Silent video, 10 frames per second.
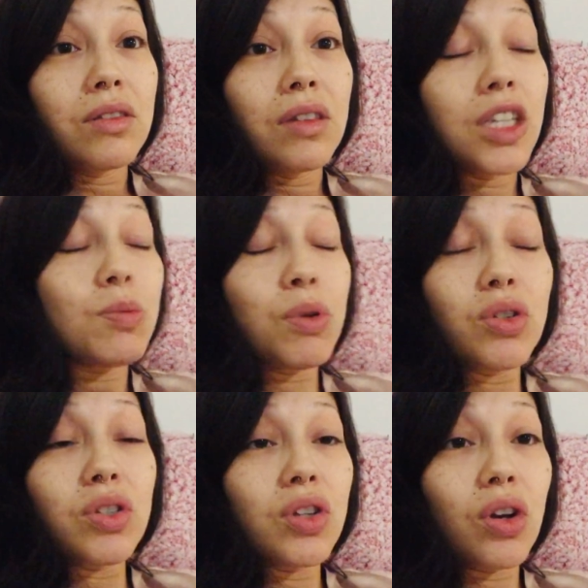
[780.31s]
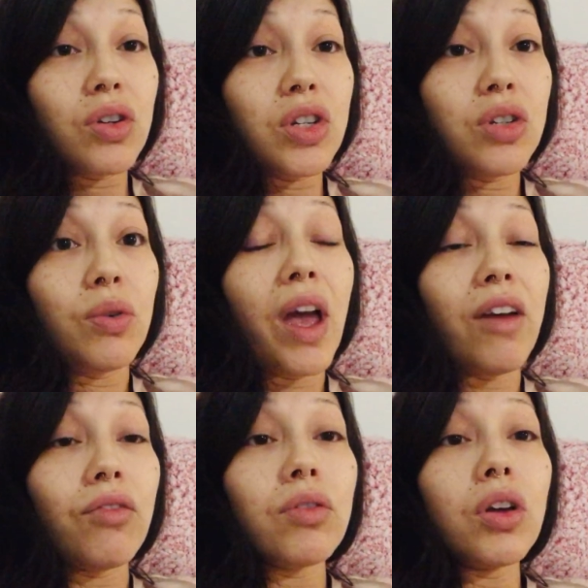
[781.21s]
This person's hurt too.
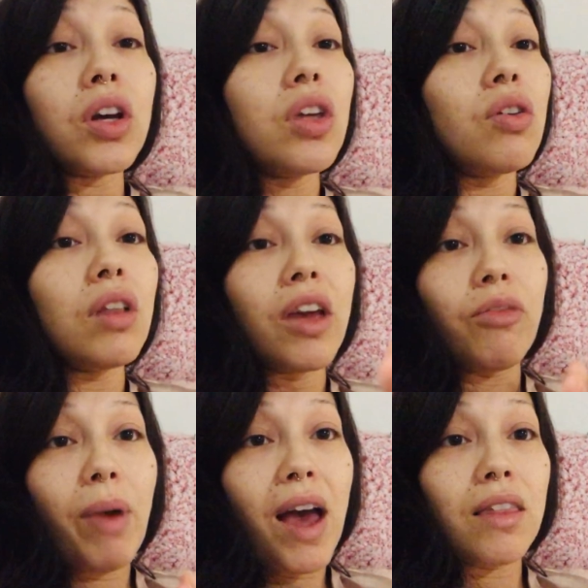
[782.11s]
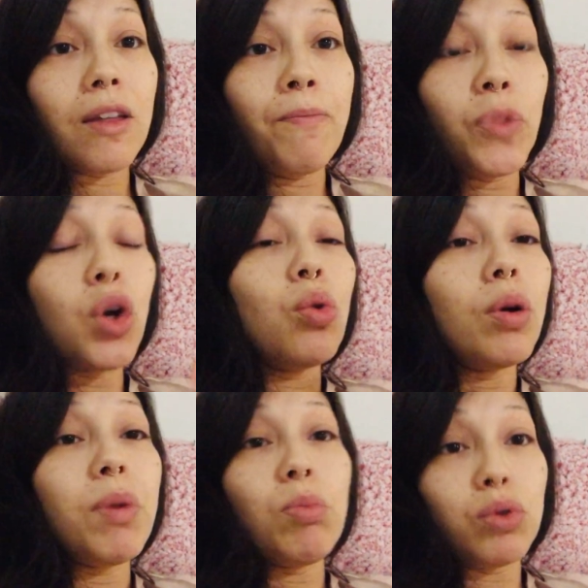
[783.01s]
Look at your life path. Look at
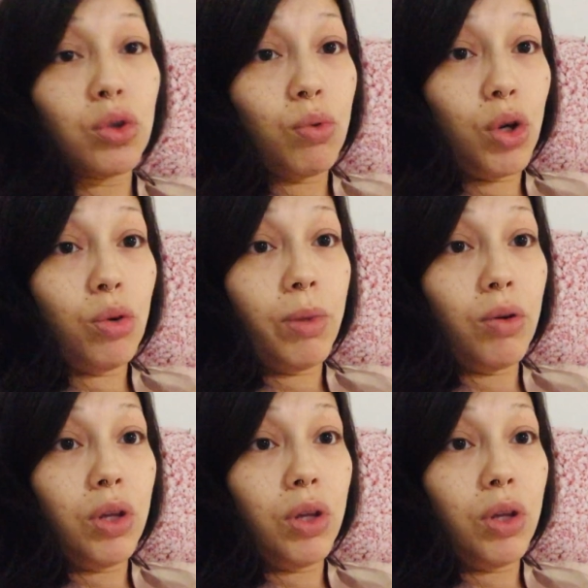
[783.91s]
what people don't know about